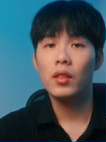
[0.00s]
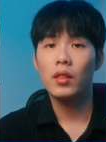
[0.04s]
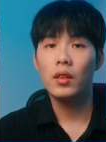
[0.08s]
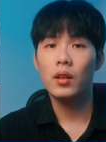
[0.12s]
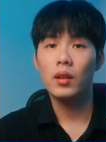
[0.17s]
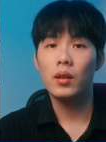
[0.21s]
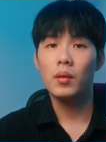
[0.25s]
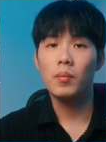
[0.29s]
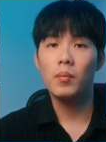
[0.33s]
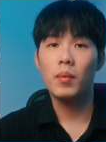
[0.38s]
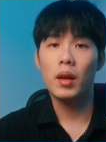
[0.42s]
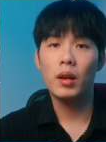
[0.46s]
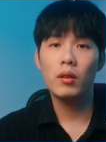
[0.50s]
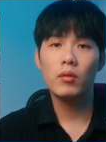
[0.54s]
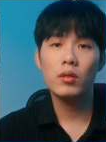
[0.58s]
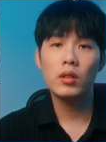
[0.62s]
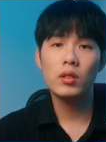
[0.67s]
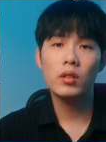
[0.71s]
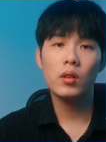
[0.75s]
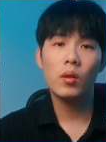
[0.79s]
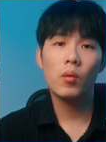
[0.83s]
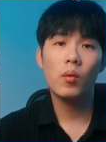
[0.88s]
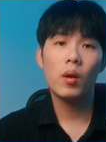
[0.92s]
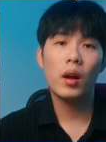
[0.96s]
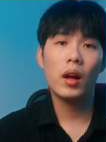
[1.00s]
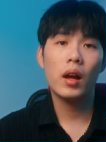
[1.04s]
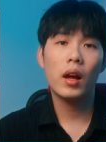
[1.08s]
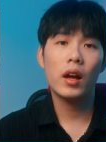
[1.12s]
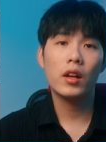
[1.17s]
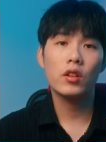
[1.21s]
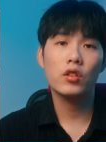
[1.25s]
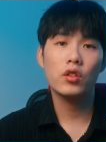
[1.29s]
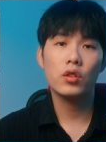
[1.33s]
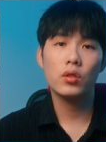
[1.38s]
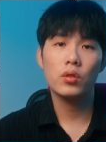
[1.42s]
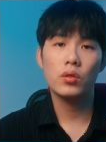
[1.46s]
The main reason why
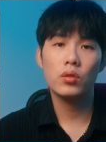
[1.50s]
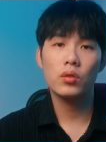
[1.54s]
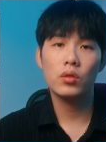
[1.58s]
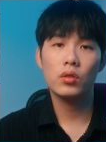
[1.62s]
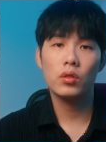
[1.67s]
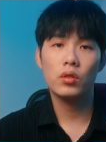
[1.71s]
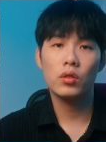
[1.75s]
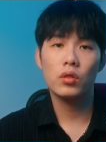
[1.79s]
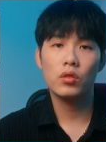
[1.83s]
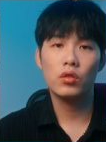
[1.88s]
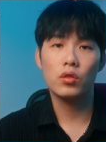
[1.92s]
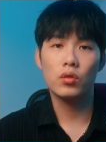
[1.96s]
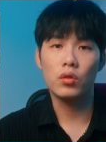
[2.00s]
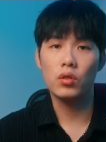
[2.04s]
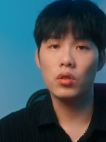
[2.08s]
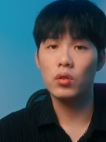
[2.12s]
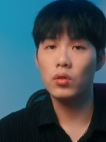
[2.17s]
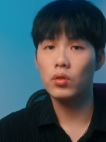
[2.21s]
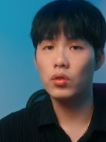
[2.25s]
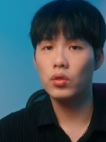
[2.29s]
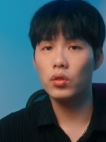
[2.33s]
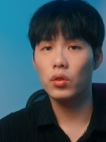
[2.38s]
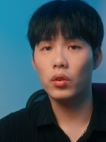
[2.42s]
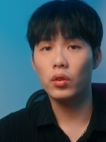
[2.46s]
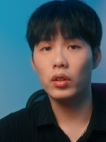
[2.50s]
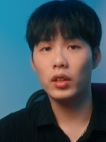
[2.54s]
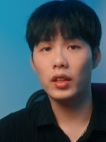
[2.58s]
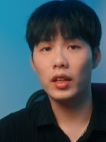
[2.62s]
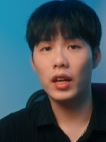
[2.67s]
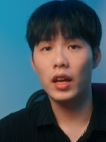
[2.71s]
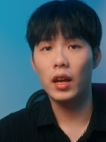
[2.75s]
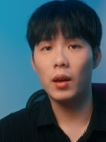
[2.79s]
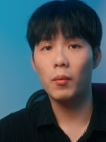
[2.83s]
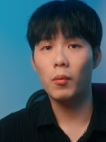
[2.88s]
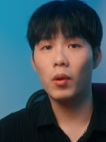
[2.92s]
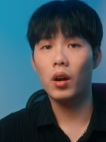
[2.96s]
I choose to use Sony
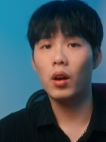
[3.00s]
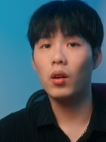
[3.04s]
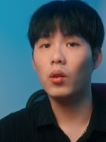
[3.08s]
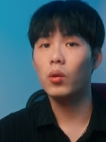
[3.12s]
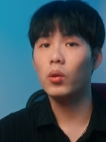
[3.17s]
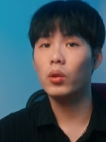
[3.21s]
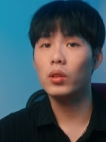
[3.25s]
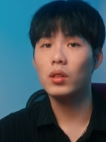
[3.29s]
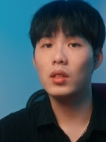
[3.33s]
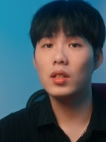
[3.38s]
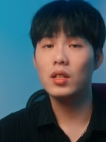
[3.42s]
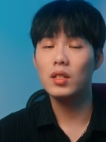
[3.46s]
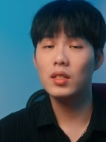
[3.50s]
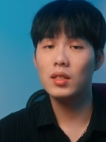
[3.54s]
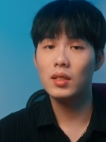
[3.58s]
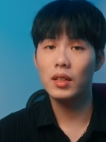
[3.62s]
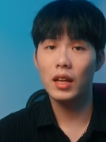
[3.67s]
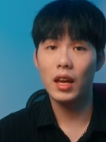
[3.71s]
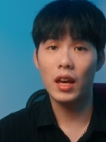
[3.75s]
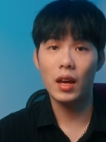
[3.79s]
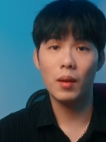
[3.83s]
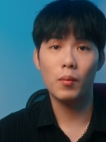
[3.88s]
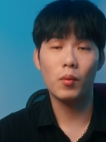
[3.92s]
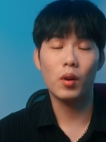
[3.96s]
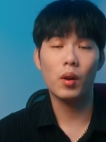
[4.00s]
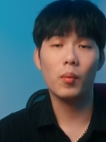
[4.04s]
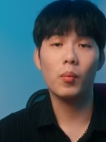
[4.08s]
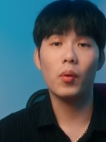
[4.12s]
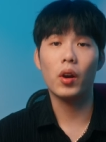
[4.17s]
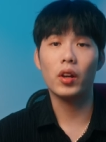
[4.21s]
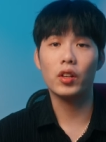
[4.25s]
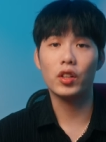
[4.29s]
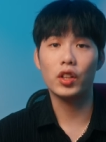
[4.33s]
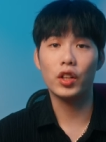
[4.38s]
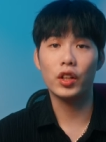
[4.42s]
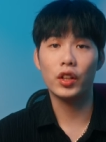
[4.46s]
camera or this camera
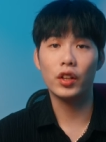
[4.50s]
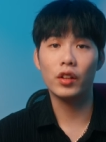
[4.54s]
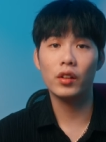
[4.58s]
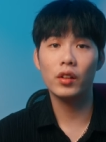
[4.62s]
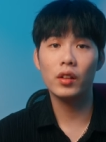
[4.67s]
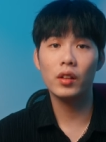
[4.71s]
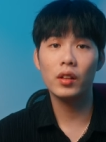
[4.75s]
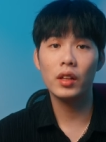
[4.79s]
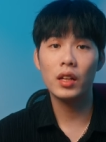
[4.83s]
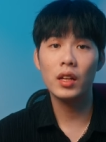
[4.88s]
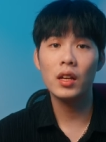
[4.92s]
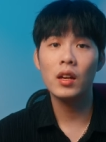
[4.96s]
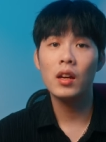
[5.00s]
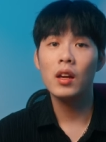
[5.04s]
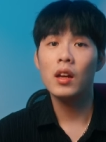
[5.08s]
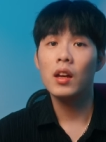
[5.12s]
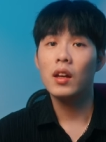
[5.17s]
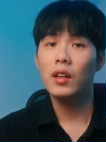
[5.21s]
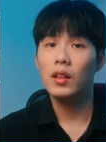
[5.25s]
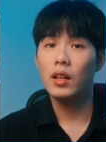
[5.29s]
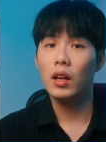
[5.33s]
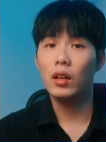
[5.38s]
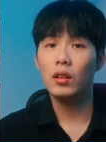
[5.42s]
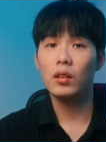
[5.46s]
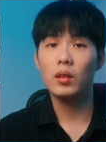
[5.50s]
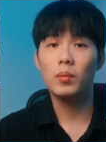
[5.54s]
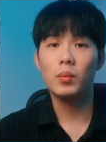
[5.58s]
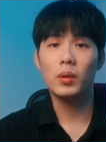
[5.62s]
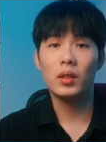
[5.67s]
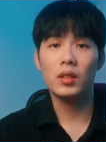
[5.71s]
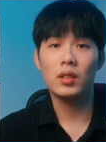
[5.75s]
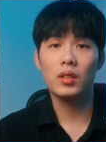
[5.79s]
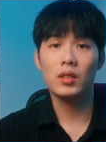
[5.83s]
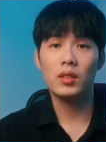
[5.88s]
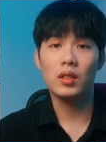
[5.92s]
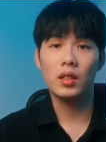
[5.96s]
particularly, not only
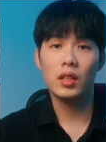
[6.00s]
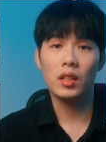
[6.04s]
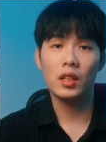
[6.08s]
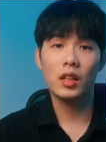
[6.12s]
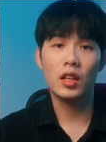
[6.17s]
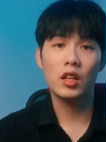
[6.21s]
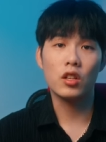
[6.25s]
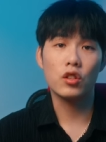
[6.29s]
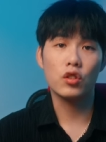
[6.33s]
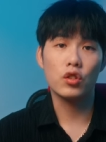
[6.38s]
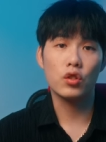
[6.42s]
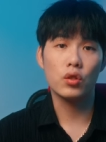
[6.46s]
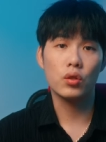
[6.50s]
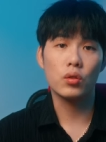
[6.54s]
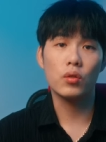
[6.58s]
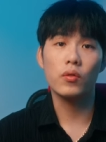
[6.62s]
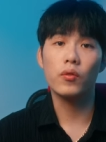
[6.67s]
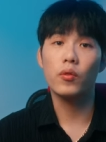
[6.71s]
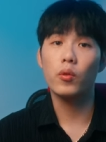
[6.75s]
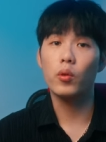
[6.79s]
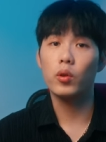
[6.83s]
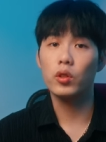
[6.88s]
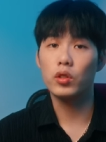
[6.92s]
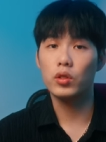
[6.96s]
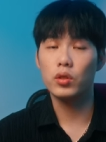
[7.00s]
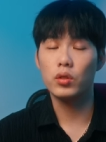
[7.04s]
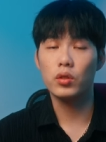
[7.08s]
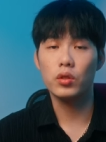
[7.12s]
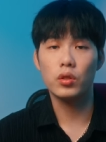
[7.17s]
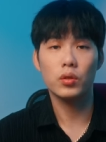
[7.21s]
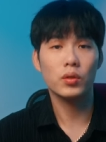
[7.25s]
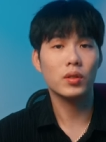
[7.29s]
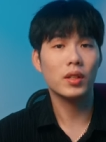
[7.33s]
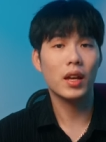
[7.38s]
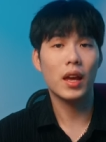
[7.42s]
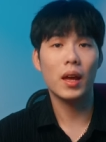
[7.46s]
because it can shoot
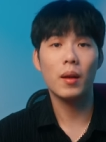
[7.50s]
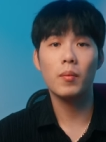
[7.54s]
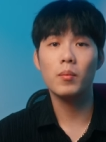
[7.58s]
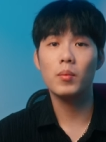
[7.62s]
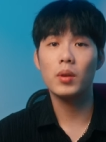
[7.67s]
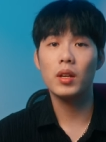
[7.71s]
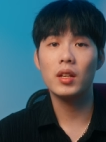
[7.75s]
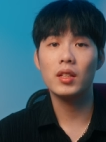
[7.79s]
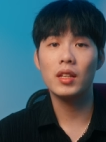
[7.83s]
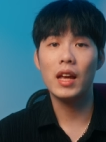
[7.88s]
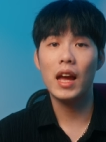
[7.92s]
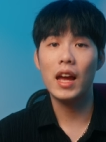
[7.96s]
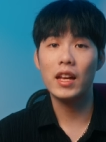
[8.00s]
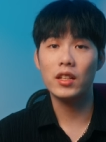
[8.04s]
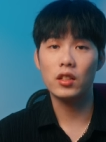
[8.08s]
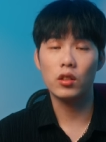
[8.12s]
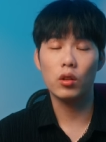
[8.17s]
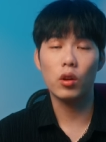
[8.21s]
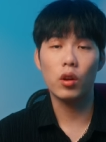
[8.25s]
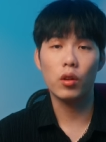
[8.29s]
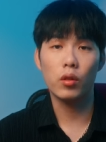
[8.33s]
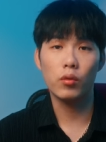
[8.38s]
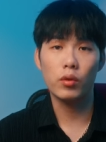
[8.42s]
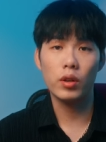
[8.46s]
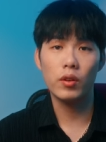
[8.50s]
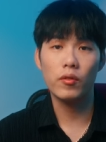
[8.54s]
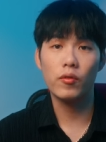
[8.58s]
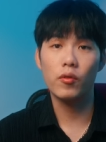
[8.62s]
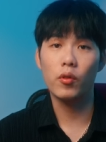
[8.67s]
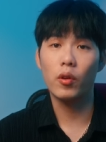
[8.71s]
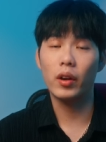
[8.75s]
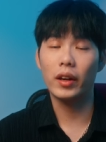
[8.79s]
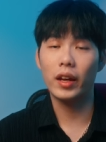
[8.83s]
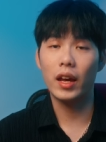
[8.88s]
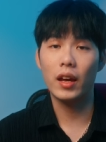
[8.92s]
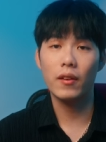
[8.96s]
422 10-bit S-Log3
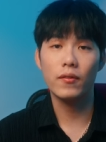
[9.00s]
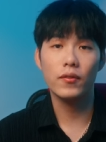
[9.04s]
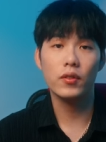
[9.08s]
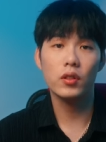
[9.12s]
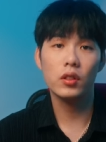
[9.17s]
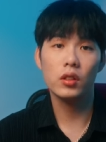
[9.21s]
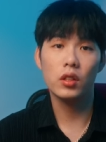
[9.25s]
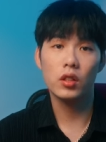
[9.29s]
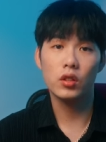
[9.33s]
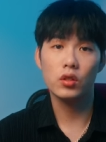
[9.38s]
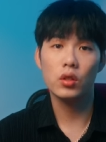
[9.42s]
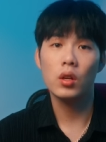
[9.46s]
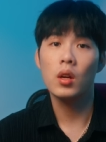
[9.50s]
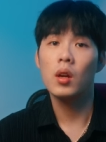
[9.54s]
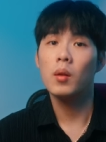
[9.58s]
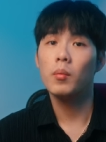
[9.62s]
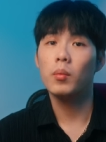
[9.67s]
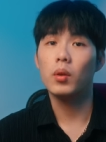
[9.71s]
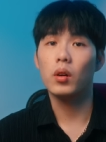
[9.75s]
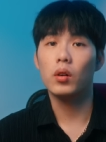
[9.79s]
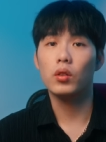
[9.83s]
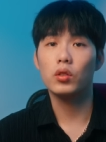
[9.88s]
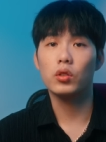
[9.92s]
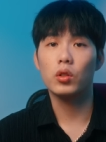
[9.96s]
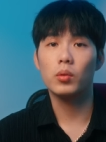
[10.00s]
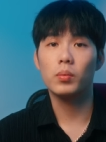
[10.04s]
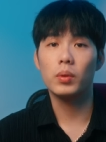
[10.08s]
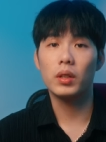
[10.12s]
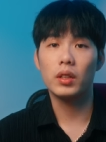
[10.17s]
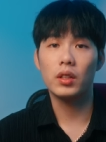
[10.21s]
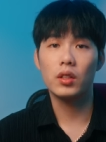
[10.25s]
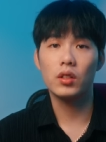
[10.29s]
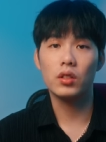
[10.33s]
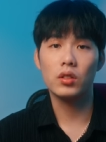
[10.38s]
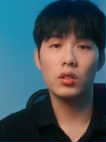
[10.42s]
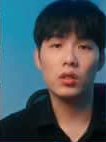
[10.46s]
4K footage, but also
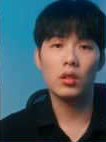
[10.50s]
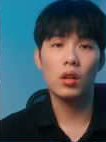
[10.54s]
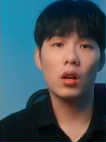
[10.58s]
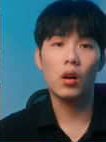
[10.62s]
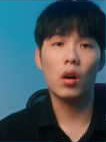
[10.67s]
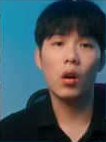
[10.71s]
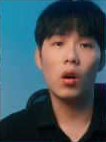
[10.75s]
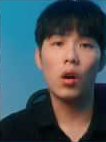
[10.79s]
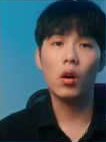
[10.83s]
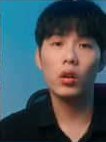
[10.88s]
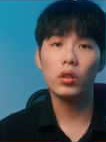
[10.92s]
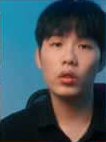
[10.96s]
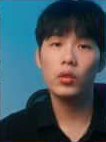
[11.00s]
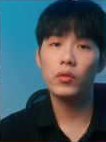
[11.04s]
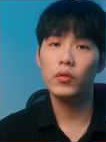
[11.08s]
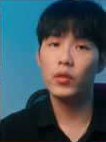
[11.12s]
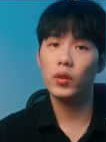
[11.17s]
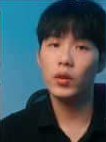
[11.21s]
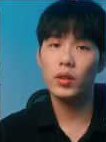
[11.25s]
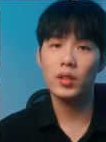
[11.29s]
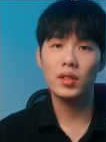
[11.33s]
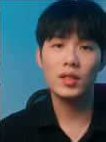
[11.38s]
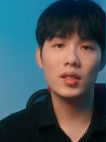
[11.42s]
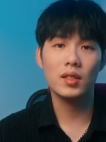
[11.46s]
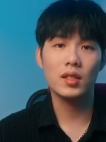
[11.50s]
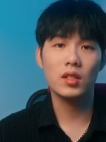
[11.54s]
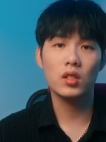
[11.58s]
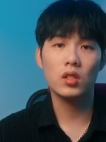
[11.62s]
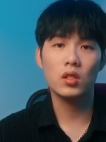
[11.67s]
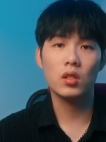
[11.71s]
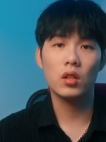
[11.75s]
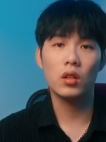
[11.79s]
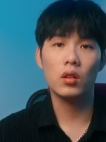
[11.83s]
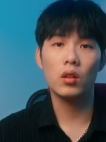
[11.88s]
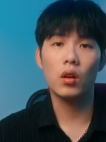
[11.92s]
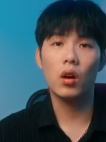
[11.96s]
because the autofocus
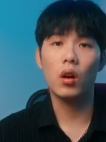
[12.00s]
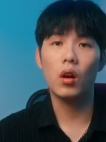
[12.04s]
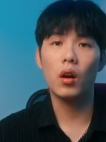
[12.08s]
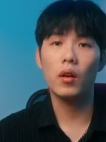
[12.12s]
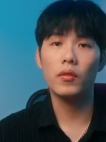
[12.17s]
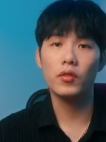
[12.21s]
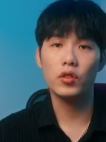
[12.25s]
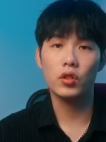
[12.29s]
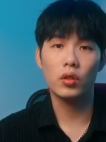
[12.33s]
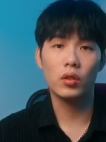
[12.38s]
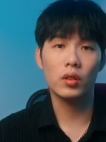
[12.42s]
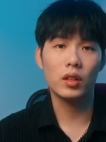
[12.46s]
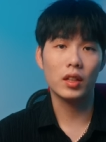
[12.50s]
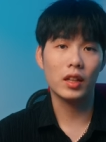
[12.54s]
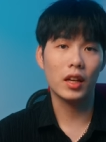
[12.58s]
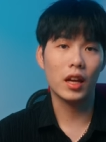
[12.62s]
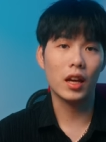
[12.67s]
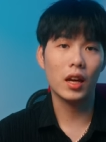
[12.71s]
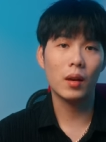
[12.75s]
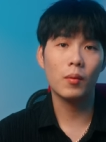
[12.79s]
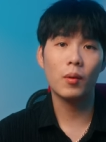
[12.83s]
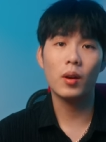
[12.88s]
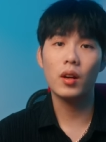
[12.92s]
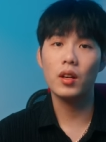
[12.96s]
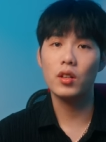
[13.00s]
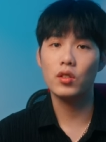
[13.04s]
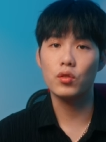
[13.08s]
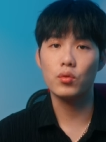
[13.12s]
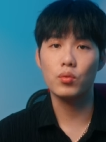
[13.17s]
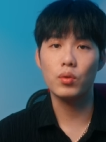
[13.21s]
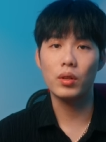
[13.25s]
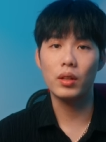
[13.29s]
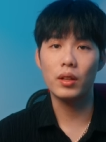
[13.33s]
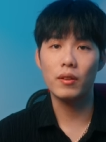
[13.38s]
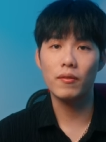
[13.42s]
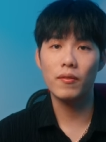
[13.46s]
system of Sony camera
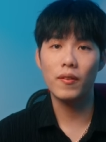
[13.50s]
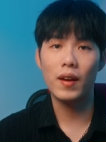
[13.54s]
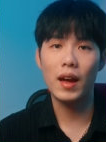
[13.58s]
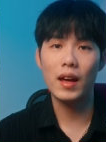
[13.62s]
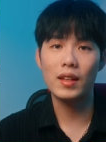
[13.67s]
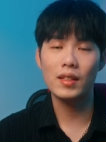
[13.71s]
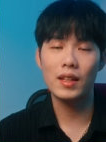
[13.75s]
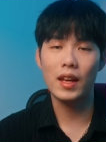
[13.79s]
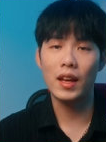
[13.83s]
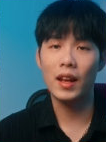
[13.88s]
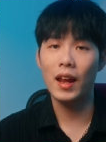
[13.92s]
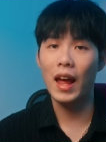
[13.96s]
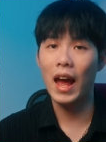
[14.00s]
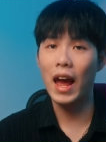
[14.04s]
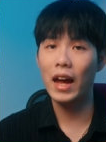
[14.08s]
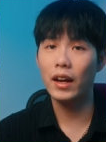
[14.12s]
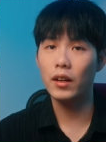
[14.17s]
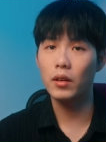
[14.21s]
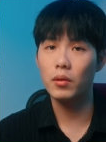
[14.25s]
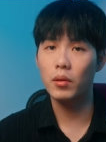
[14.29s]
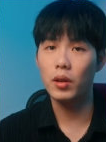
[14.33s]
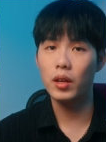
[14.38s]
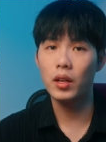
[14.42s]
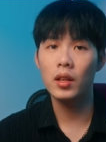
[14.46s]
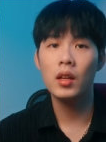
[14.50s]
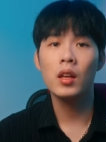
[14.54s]
is really fast and accurate.